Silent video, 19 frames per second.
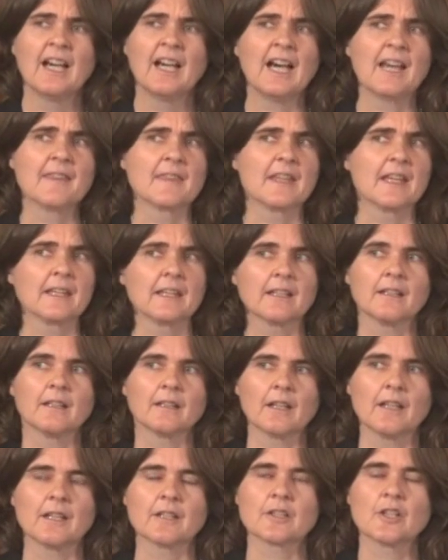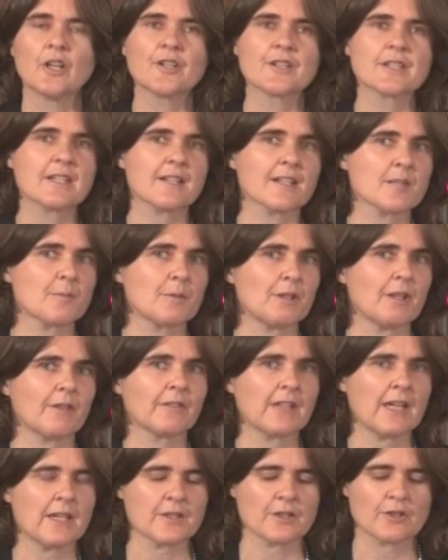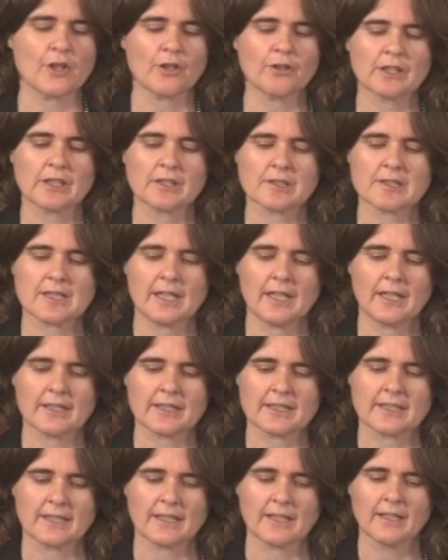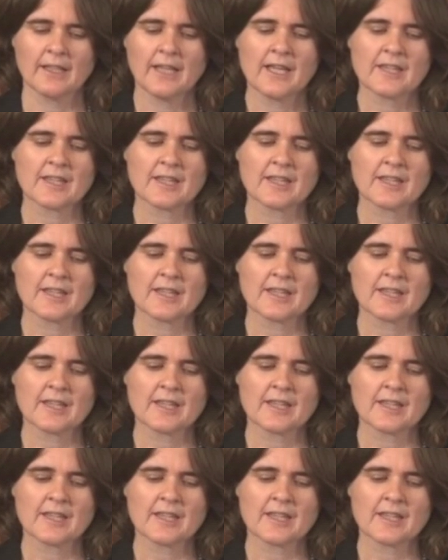and then in context where you have categorical targeting,